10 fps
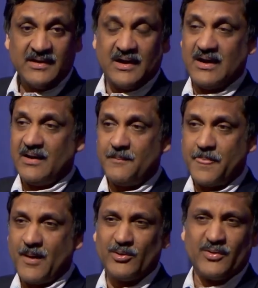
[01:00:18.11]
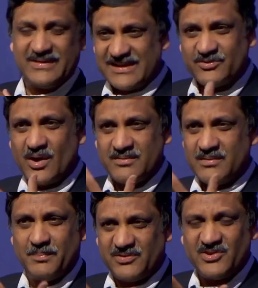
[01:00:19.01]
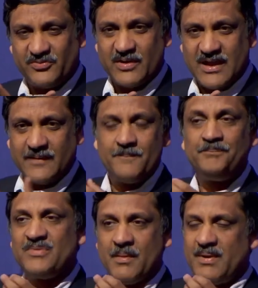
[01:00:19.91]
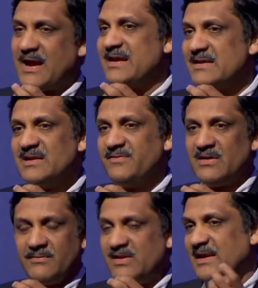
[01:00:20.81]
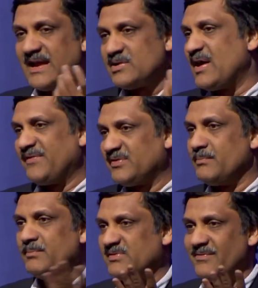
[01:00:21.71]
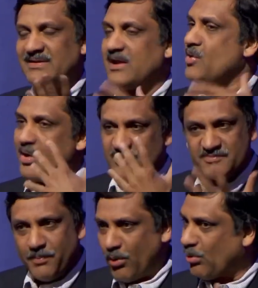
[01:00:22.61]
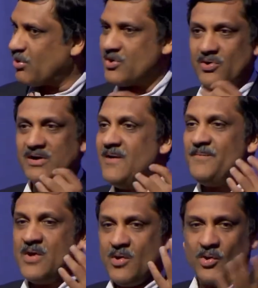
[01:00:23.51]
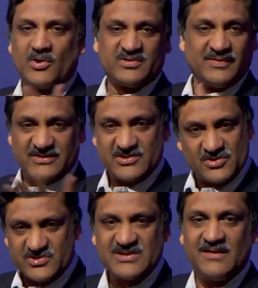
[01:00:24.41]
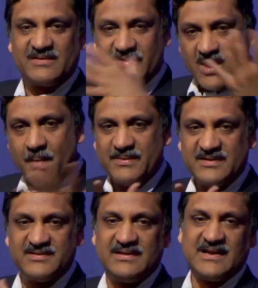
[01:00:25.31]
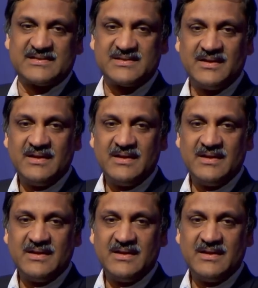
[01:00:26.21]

although that's not the business we are in. But ideally, we'd like to have someone like College Board or someone such as yourself give a competency test.